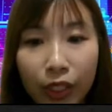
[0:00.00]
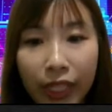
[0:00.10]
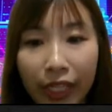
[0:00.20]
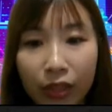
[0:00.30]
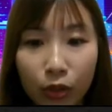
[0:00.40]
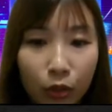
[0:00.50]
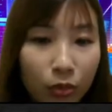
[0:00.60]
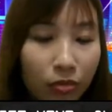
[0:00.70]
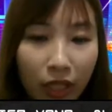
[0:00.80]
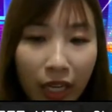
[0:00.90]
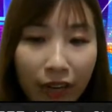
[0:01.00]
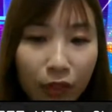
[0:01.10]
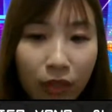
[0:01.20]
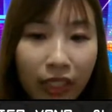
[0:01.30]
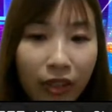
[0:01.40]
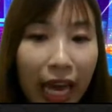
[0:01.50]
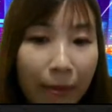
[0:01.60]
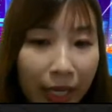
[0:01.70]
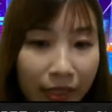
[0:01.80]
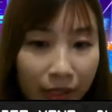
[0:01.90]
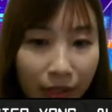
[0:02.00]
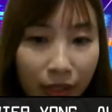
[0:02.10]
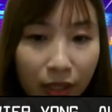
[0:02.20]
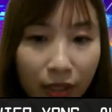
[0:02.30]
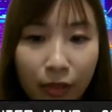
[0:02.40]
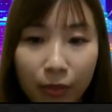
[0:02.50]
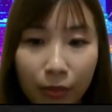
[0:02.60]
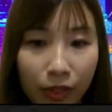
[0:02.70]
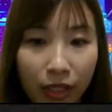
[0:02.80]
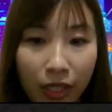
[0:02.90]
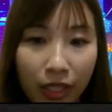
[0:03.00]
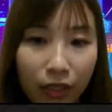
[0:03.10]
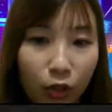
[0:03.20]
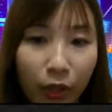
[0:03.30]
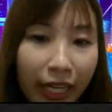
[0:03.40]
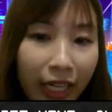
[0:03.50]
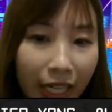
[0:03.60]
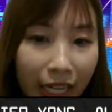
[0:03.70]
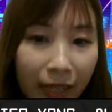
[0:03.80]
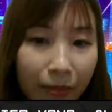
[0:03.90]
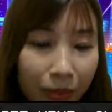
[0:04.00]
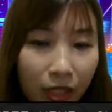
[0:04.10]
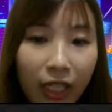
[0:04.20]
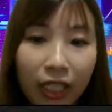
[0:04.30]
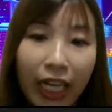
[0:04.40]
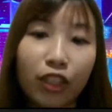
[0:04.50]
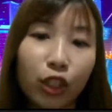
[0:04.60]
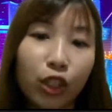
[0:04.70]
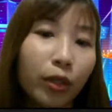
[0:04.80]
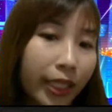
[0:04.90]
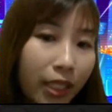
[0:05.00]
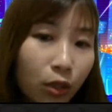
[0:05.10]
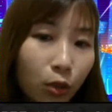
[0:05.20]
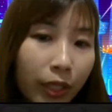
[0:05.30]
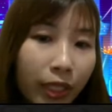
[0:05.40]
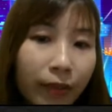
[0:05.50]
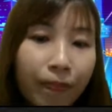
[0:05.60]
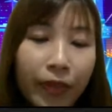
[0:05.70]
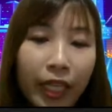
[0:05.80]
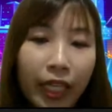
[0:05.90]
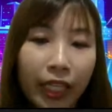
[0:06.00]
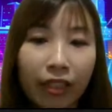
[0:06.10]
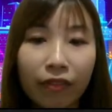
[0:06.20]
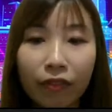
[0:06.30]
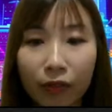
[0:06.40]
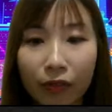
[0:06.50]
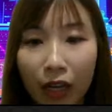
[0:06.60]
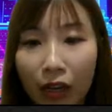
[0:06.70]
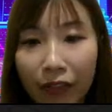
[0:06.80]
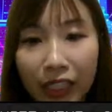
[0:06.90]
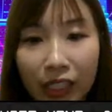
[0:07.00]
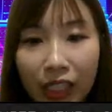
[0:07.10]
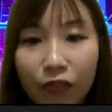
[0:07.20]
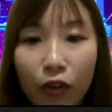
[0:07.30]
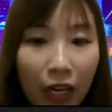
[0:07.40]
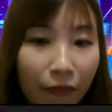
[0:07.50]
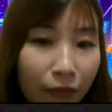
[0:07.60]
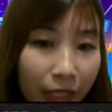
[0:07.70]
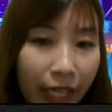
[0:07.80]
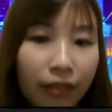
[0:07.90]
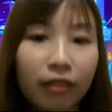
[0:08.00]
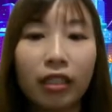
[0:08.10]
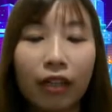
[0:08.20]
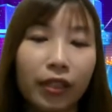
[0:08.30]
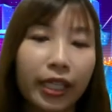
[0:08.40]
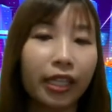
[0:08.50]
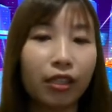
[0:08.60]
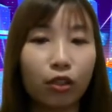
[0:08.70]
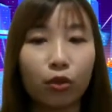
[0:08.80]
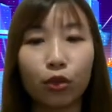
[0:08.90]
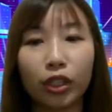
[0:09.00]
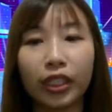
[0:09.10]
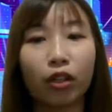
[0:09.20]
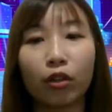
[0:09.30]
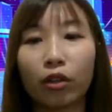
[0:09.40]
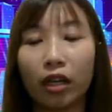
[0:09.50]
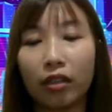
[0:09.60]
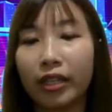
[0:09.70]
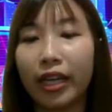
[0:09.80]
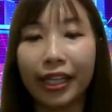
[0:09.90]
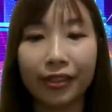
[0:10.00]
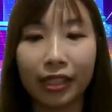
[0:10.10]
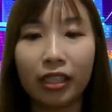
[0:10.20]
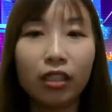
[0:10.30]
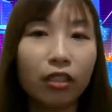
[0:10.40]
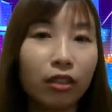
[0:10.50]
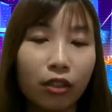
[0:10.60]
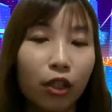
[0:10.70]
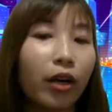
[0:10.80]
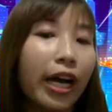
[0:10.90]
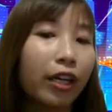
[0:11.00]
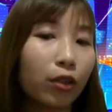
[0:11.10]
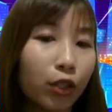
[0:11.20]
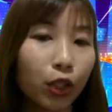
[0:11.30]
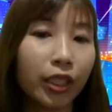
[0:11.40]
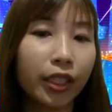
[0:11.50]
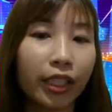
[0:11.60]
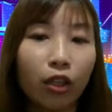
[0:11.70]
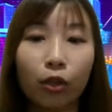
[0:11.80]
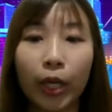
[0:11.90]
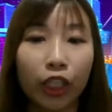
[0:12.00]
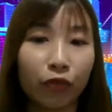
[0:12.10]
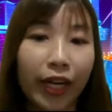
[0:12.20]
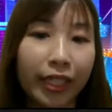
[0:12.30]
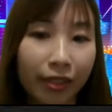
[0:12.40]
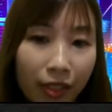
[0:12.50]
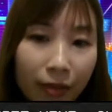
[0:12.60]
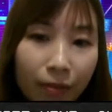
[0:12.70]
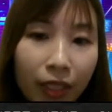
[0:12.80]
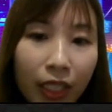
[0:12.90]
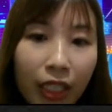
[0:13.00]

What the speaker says: CAN, you have your like airbag systems and your headlamps that are actually connected to it. And then finally for comfort CAN is usually your AC, your air conditioning or your HVAC system.